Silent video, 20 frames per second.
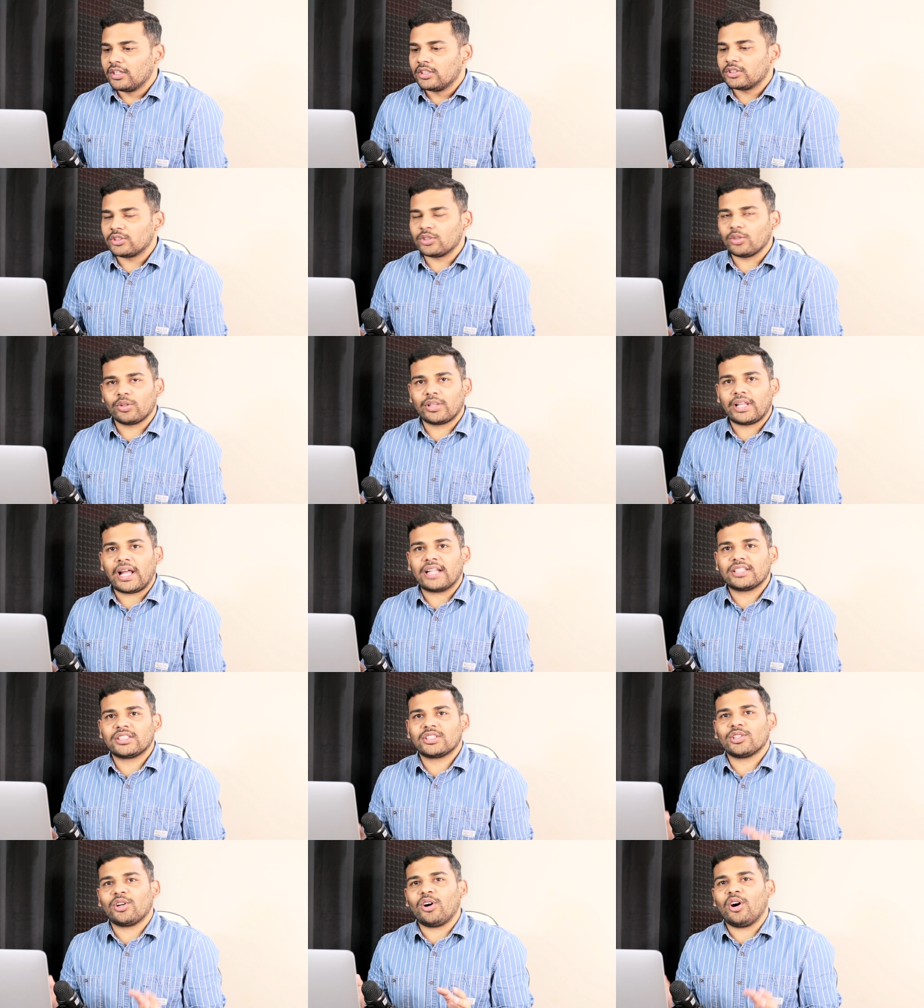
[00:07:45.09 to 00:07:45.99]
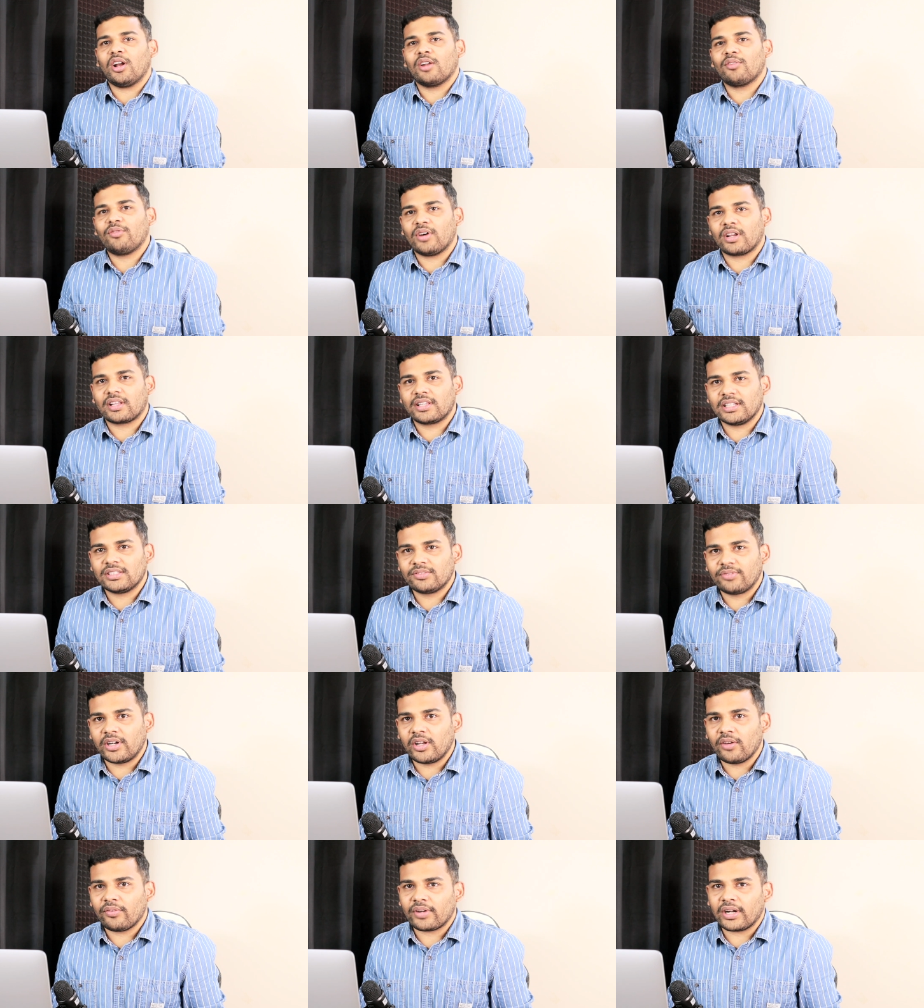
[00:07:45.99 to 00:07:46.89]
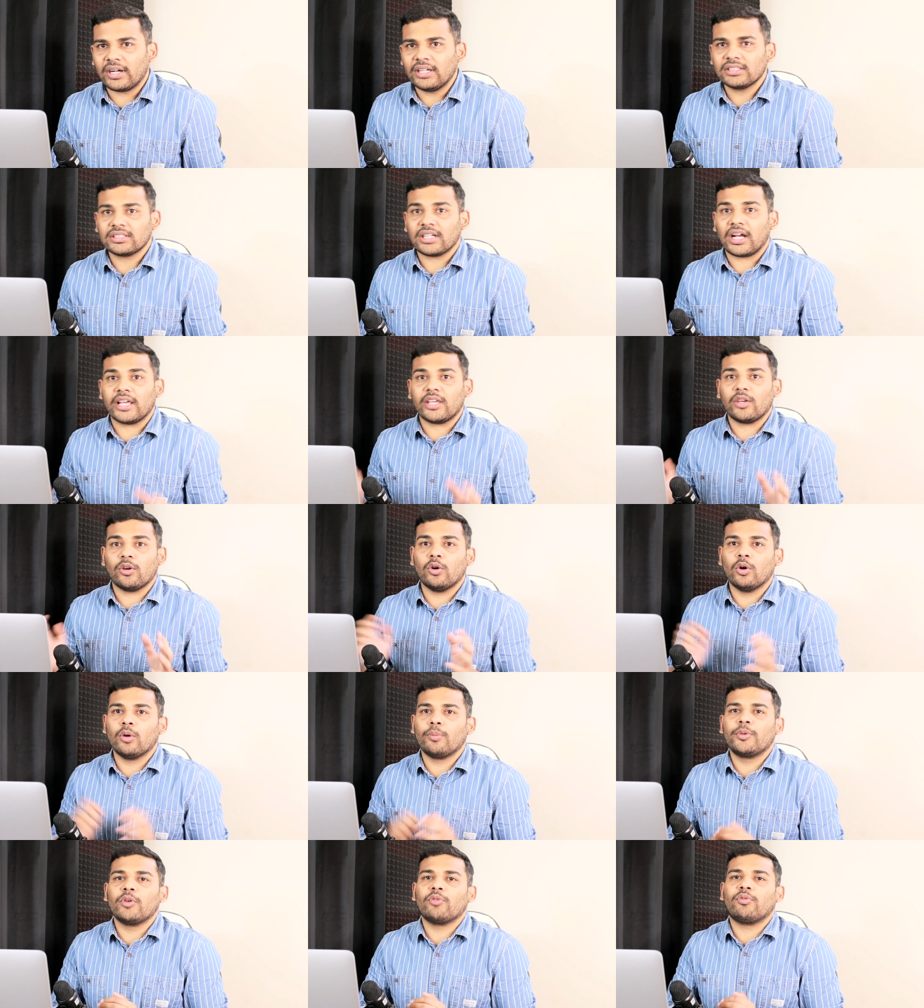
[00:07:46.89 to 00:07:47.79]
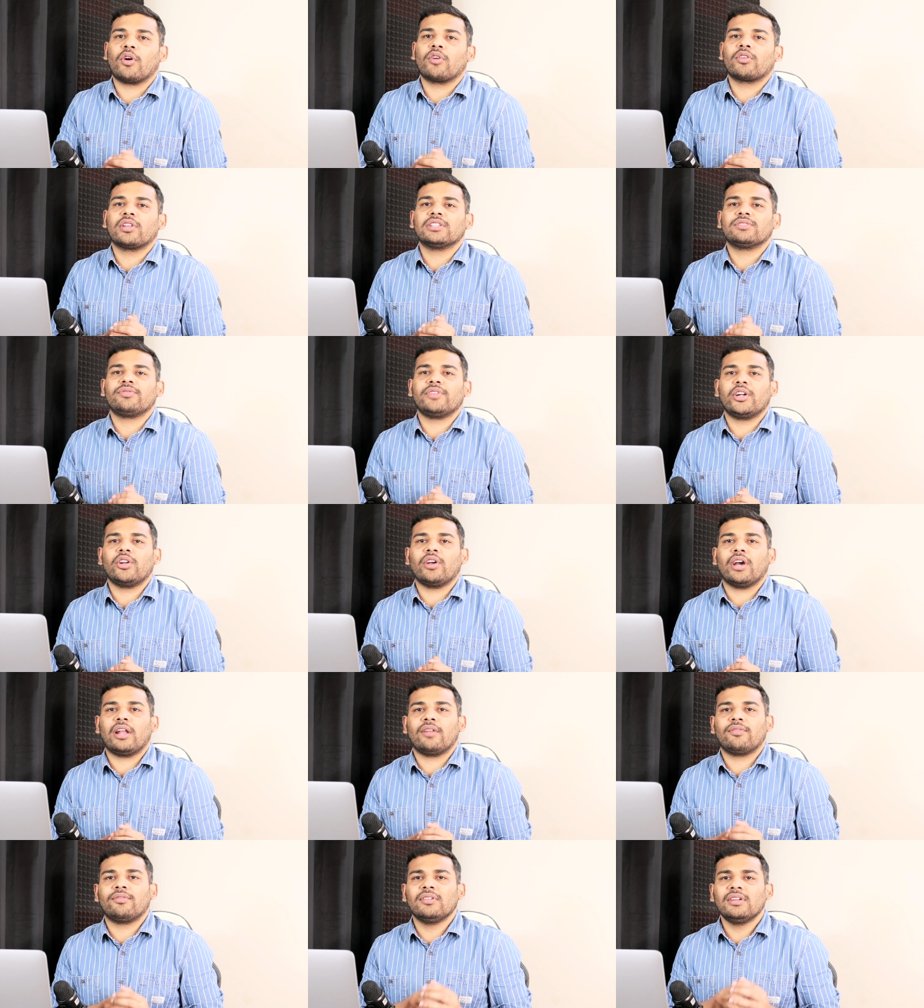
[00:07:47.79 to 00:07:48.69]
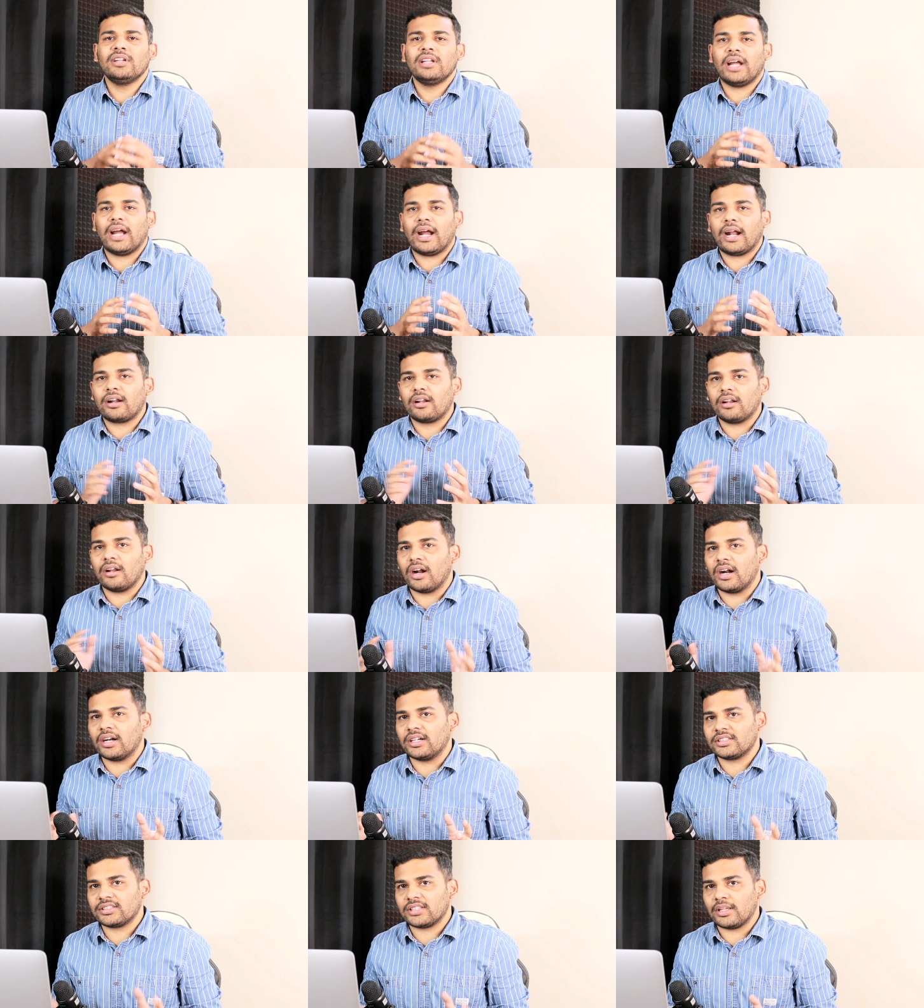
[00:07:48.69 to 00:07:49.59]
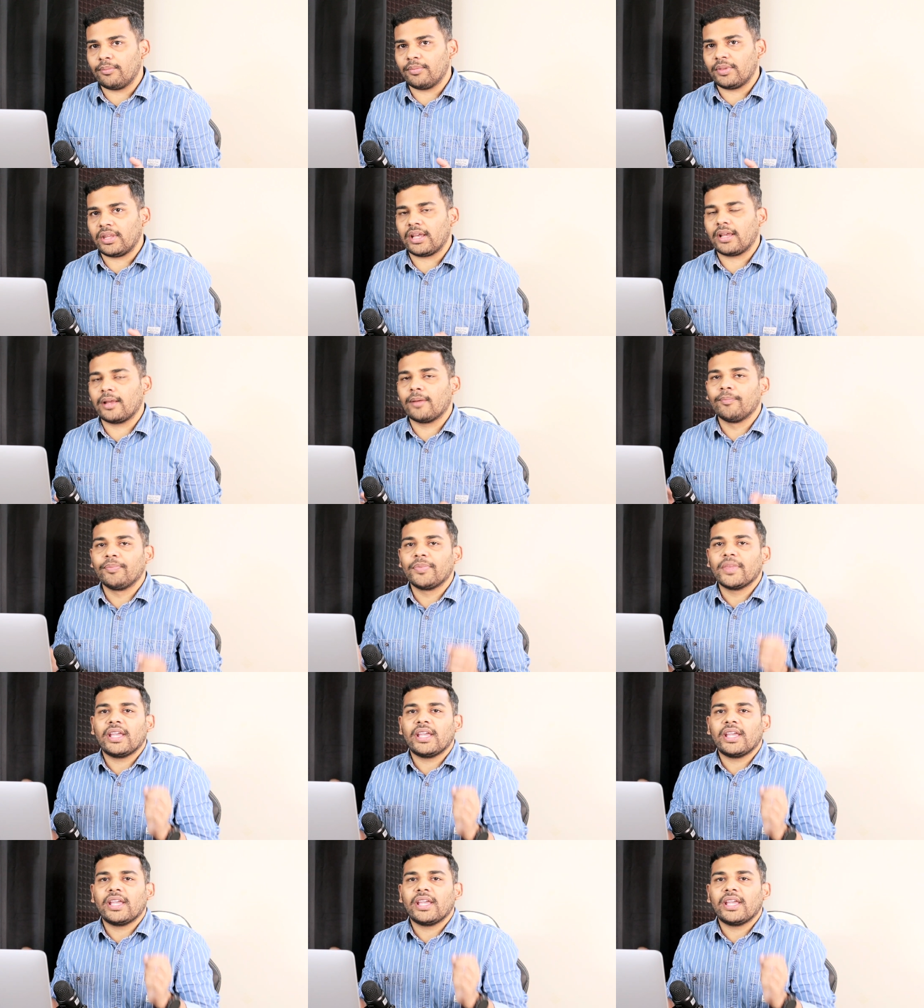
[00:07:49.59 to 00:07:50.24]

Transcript: So that's all for this video friends. I hope you found this video helpful and learned something.